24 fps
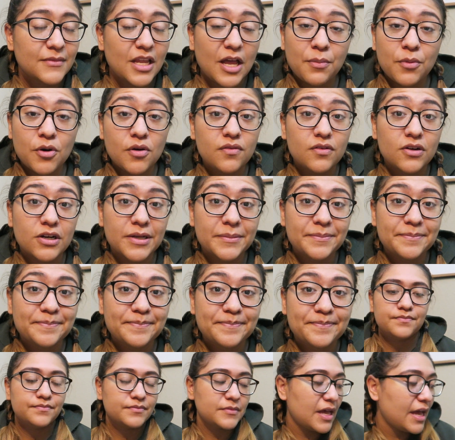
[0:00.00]
I'm over it.
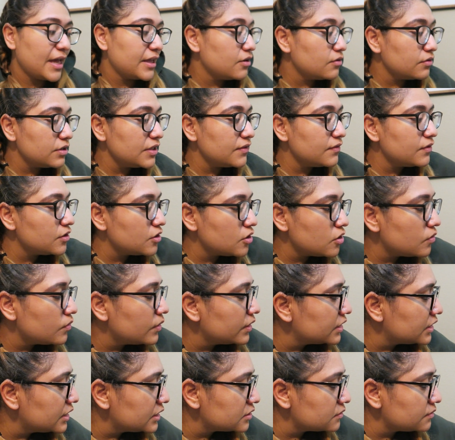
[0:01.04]
I don't even know
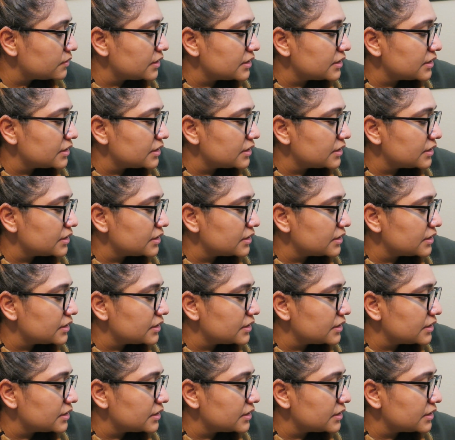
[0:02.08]
what this